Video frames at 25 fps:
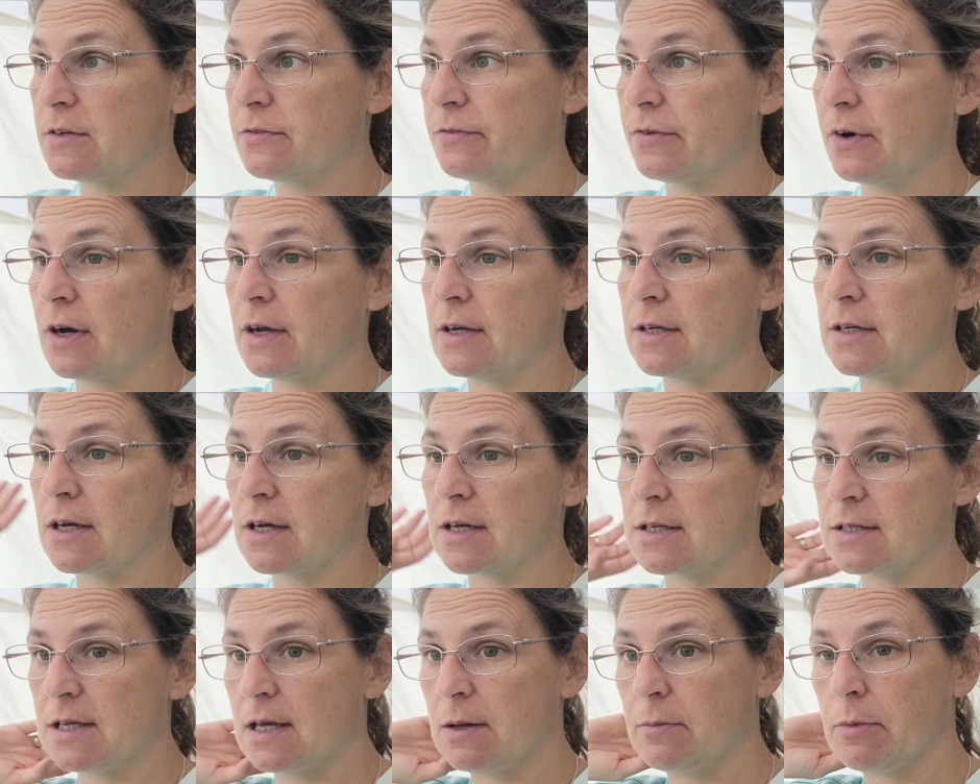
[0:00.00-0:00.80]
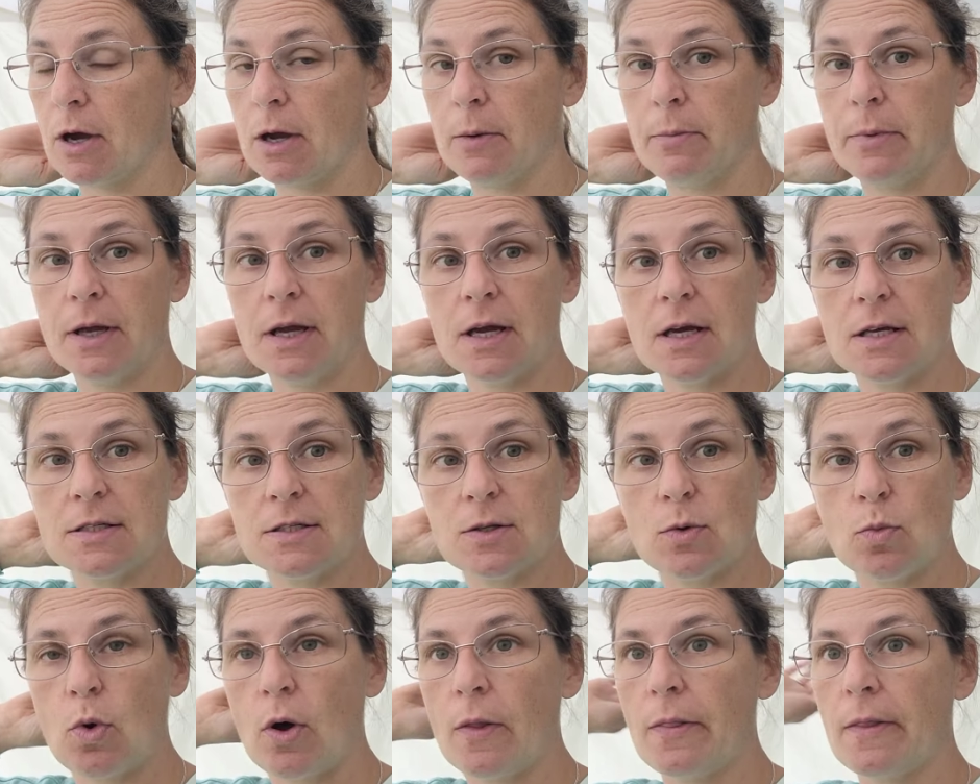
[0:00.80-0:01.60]
to find a gazebo because
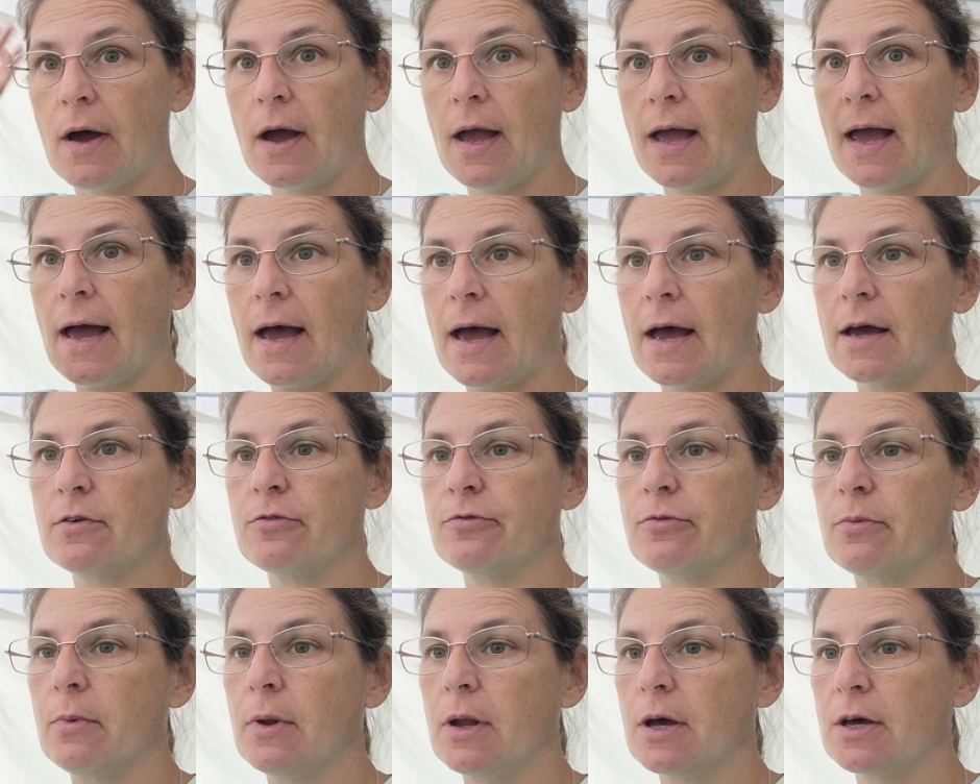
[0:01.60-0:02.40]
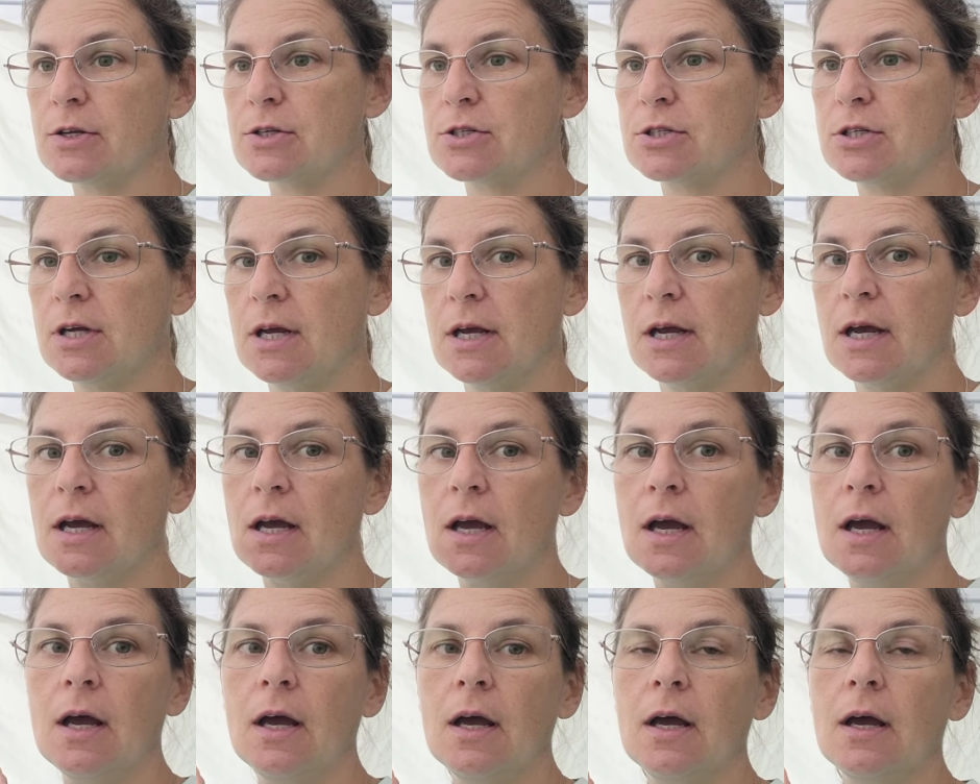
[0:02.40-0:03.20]
the one that I had from last year